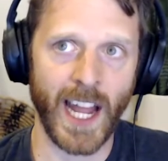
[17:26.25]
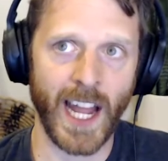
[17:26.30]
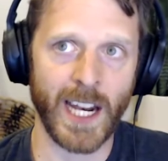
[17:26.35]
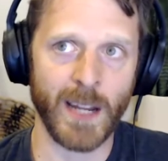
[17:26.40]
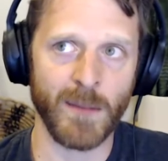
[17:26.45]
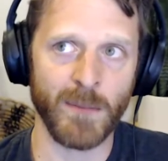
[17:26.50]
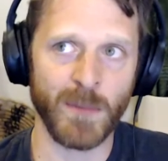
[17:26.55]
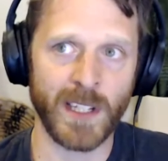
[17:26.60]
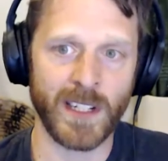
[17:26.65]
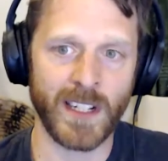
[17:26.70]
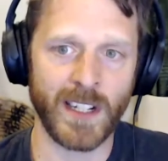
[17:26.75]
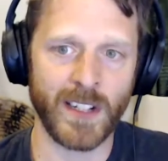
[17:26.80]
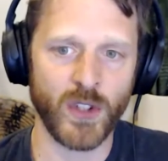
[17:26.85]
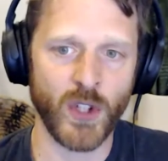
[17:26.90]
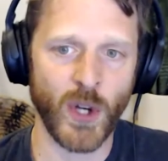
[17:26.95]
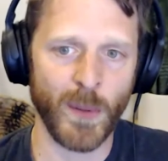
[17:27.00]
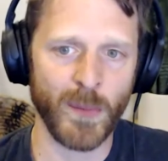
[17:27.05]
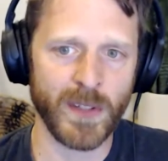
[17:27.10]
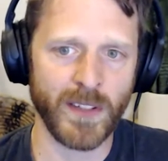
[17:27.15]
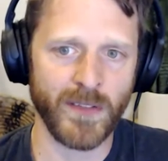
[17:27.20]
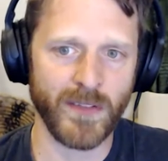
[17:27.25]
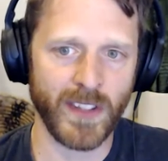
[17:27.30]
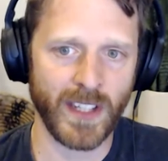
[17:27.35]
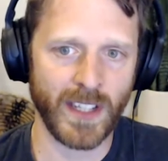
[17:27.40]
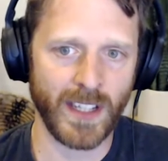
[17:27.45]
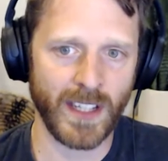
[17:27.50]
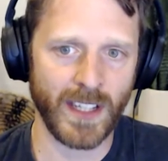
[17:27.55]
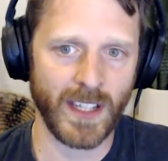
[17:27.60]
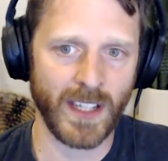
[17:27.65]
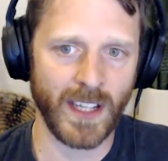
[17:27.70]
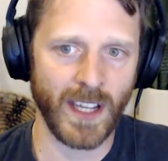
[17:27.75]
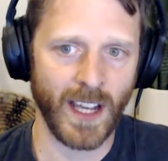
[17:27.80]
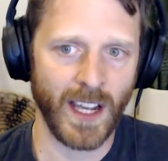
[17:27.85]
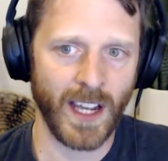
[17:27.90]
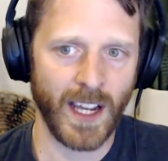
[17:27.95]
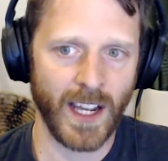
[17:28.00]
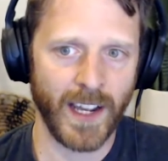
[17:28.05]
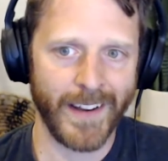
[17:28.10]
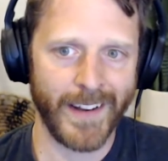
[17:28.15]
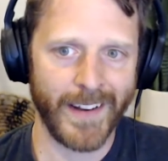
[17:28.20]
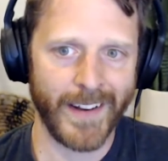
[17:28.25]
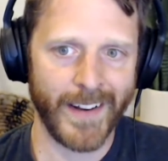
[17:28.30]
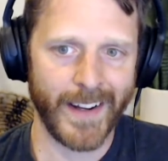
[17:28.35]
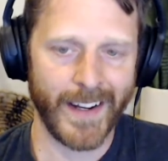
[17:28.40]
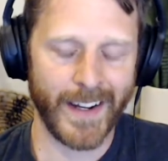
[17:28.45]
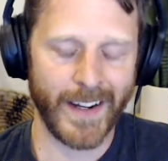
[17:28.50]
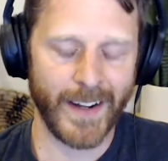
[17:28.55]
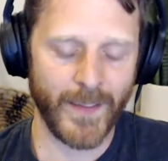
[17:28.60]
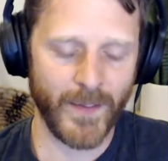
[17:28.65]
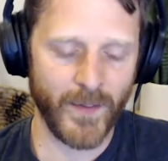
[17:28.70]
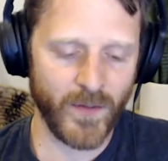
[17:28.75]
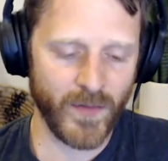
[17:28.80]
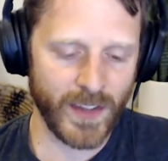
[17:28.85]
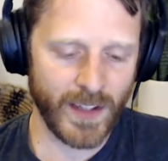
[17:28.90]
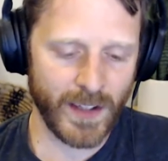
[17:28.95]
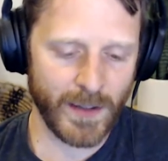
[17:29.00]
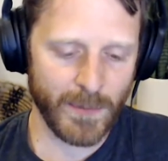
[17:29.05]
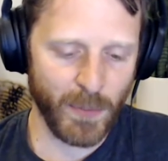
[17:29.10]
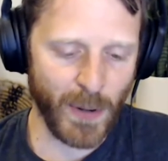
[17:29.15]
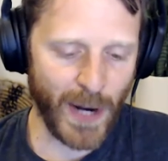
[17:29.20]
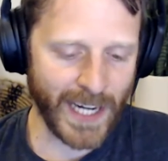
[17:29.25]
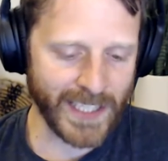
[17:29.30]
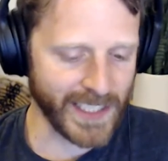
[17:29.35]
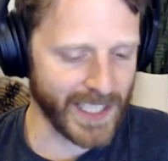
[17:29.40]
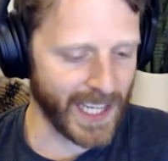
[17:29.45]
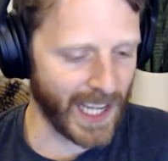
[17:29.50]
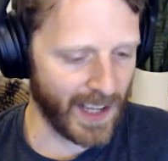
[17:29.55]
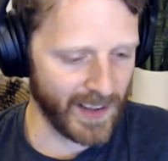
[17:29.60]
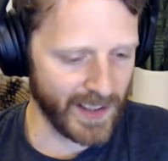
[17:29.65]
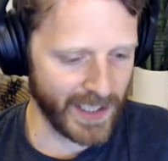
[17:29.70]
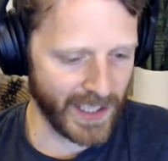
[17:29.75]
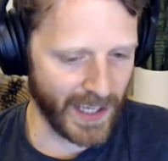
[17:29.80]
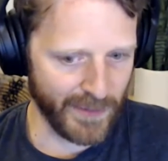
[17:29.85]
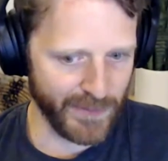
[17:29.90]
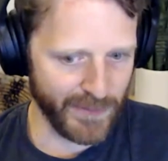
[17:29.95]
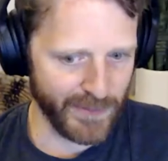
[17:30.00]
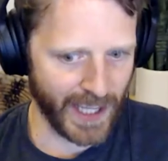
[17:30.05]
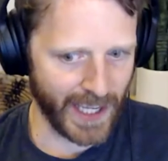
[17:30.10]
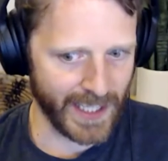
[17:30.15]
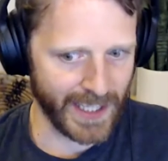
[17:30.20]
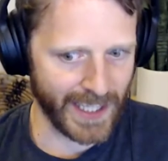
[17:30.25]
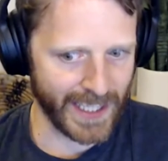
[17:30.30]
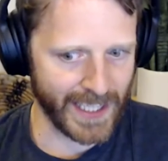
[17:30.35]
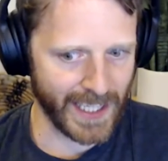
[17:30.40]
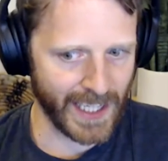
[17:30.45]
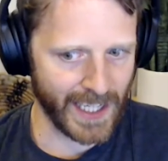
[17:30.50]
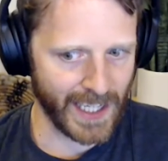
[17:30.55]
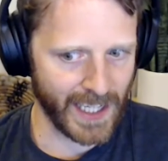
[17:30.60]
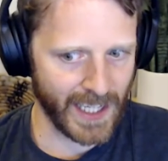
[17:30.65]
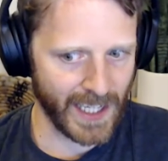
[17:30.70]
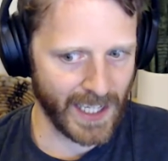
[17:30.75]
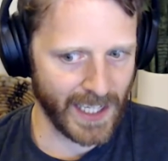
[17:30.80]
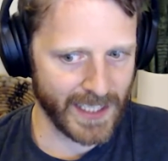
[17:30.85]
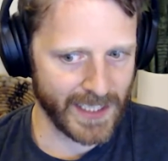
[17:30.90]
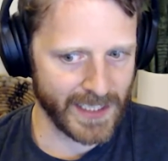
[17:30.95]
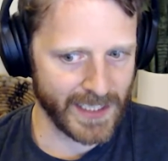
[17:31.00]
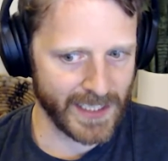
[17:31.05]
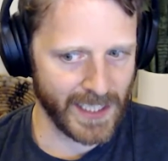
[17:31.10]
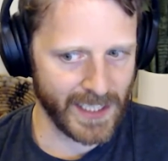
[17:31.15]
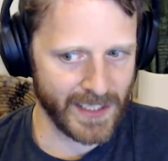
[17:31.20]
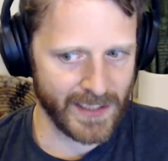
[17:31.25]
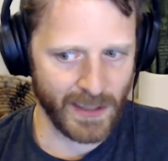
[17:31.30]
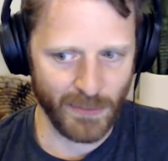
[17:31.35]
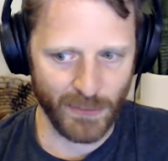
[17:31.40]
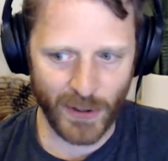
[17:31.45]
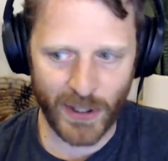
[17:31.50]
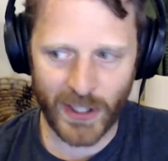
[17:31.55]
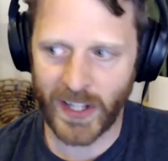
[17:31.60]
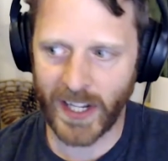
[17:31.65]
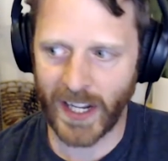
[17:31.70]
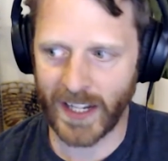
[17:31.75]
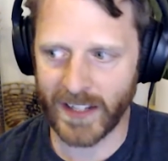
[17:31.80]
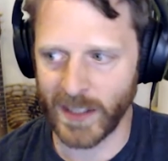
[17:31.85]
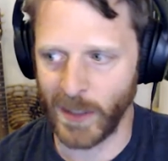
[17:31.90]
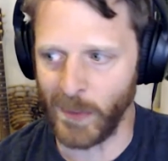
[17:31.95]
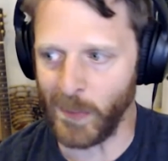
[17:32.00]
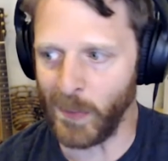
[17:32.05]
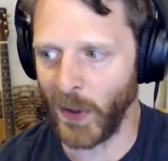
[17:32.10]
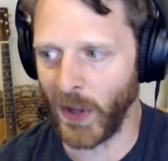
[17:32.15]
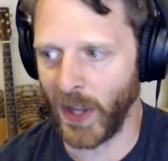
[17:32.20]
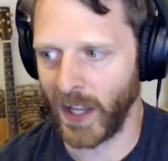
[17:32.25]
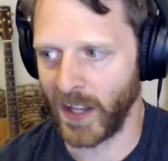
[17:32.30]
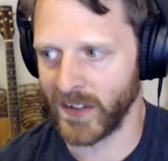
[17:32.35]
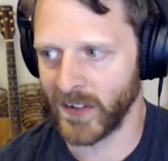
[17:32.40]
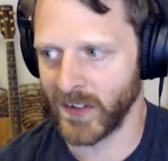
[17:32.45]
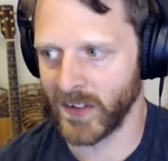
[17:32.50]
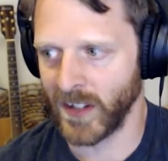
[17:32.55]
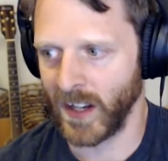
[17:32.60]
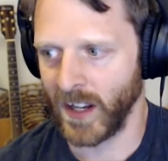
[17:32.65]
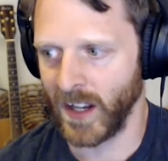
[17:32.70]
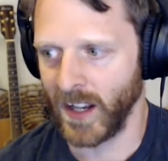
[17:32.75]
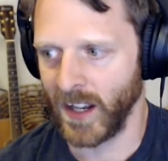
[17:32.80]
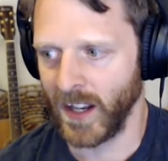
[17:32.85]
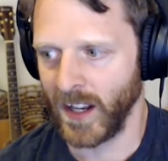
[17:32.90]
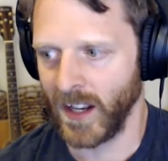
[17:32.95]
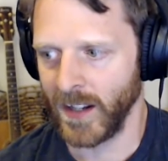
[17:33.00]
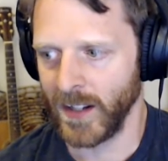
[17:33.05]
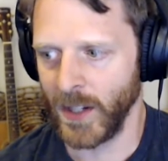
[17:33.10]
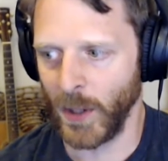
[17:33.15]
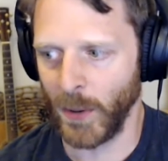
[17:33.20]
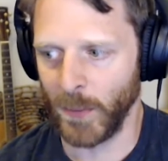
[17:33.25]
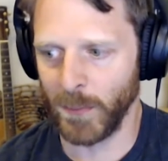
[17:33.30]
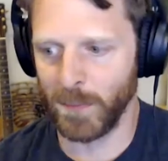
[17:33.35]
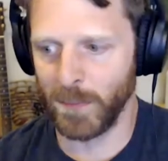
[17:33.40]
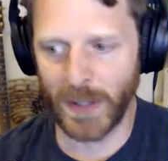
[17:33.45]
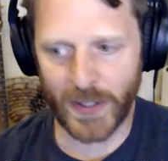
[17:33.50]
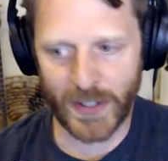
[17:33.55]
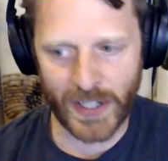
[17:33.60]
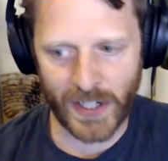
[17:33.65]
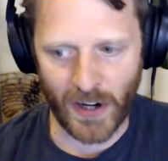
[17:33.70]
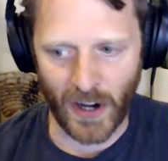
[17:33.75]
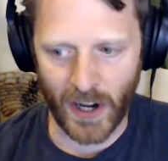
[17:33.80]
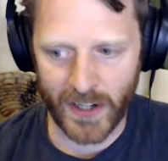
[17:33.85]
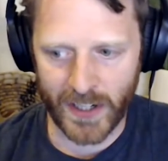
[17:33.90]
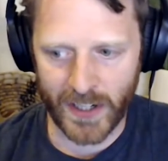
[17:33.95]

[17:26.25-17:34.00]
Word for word: And, and I mean, in terms of the practicality of that, like, is it really as simple as, you know, building an